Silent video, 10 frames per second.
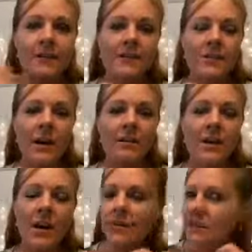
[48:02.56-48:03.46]
direct
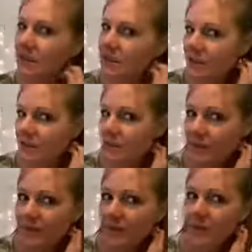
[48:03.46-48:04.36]
conversations
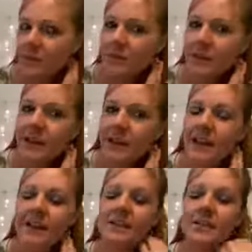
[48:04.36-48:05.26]
with them.
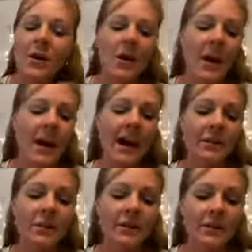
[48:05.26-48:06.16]
And so I had
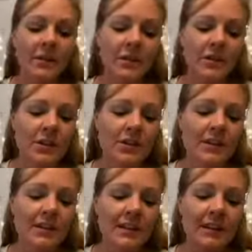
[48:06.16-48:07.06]
one girl, she was
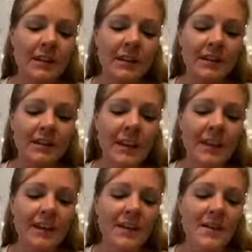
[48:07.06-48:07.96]
stealing,
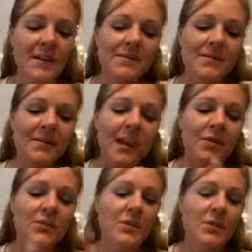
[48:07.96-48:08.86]
like
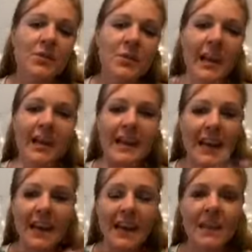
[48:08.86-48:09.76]
we were
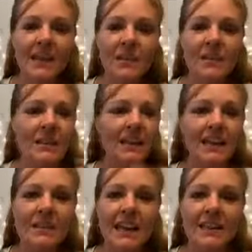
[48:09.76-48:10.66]
training, and it was like an
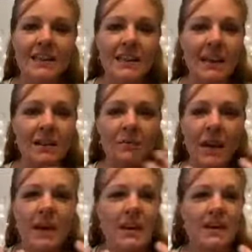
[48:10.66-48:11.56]
intense like
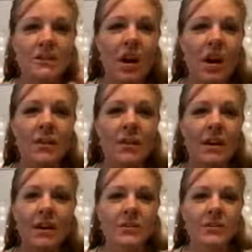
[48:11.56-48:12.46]
banking job.
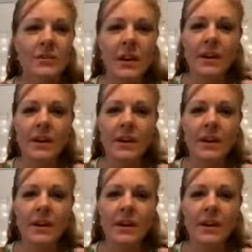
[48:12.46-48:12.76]
It was like